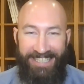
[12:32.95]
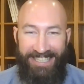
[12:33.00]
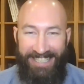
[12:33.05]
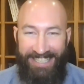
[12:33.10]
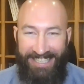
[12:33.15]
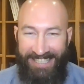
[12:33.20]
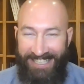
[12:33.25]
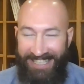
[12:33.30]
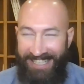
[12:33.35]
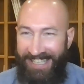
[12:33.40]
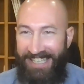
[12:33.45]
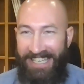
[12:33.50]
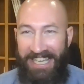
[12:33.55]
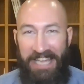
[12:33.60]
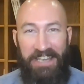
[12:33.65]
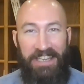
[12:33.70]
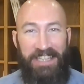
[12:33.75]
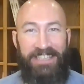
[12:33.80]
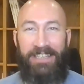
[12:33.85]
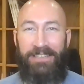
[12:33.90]

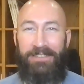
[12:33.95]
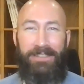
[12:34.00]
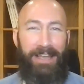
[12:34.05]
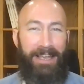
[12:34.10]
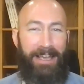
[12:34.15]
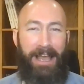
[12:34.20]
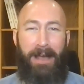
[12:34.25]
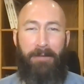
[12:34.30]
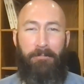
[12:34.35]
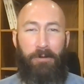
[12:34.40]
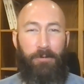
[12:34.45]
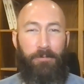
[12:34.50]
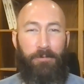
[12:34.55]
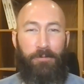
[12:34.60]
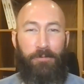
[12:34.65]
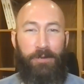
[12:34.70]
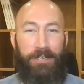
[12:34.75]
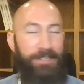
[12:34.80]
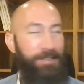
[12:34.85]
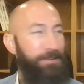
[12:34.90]
And it's like, what
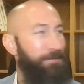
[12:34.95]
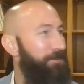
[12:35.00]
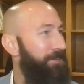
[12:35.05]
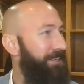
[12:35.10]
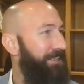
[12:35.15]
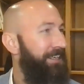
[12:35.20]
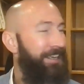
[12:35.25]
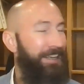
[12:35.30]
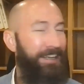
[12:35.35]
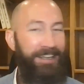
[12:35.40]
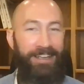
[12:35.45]
were we doing?